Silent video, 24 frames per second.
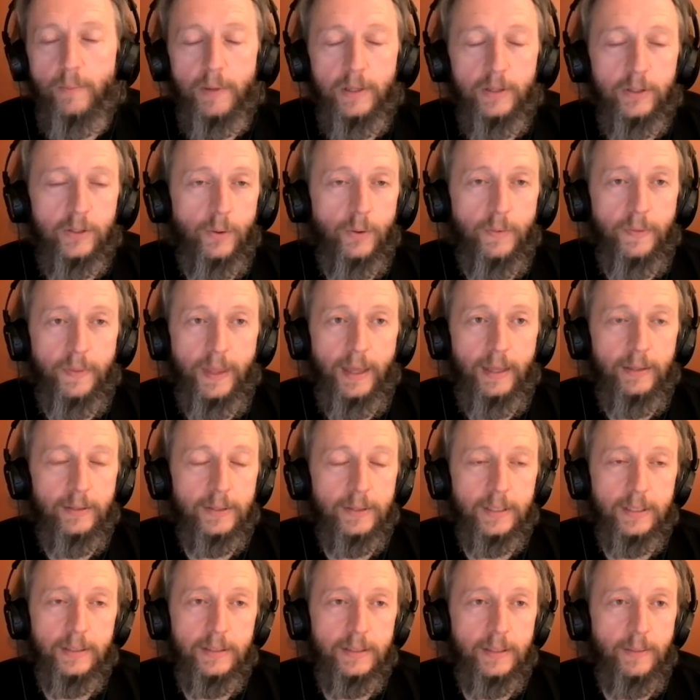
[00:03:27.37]
And so
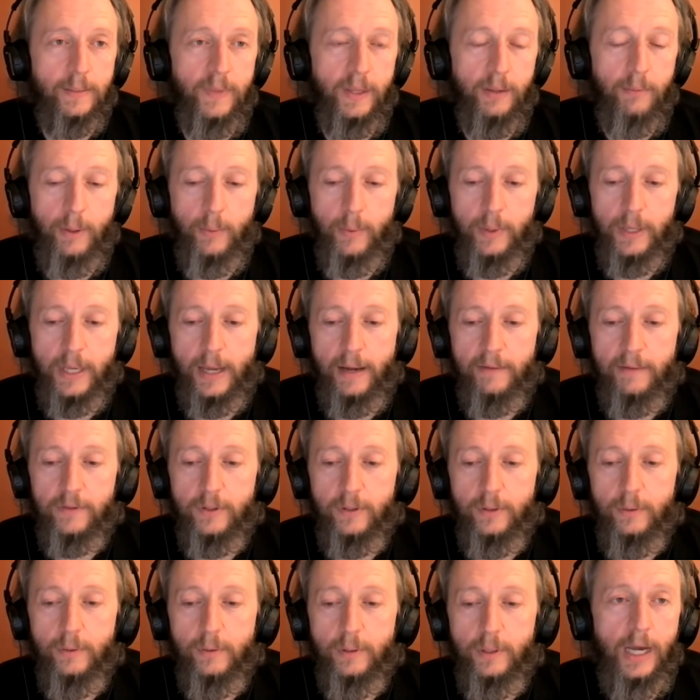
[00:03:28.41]
that's something we would have
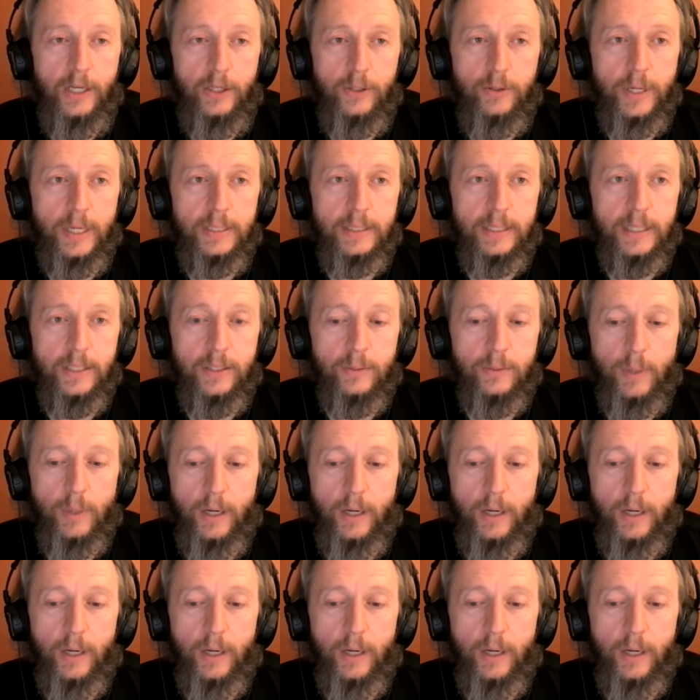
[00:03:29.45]
to address as